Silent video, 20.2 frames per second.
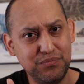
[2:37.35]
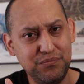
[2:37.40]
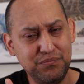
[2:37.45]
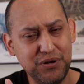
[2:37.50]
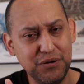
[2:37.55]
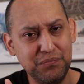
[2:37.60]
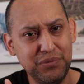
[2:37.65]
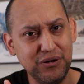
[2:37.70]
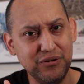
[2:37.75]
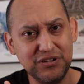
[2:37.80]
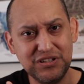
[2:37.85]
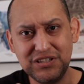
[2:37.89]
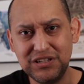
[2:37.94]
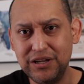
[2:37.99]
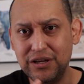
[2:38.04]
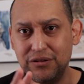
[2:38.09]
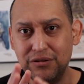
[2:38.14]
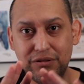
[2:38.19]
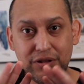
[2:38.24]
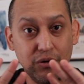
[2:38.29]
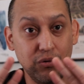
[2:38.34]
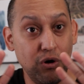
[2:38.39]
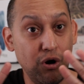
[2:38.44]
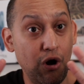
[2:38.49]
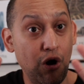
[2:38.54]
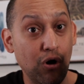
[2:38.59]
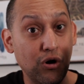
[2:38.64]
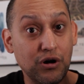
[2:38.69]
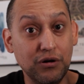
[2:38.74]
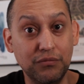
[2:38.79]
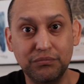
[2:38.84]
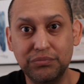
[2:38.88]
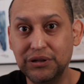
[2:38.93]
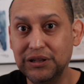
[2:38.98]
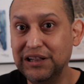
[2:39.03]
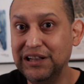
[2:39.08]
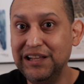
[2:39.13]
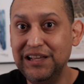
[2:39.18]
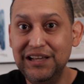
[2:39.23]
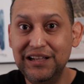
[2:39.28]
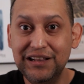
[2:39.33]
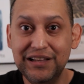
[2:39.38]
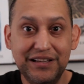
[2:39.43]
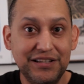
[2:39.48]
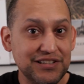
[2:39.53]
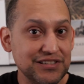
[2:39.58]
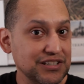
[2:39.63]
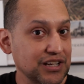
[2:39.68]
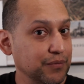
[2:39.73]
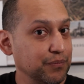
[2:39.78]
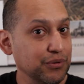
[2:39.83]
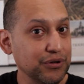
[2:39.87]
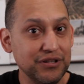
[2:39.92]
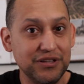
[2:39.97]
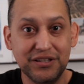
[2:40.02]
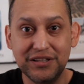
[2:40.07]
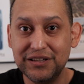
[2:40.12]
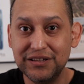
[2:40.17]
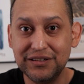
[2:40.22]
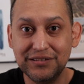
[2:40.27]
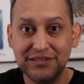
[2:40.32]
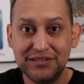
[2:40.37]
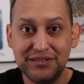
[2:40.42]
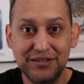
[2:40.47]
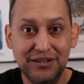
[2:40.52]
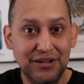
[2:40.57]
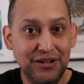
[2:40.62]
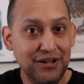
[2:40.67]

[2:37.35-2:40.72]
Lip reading: components together that were all completely separate things.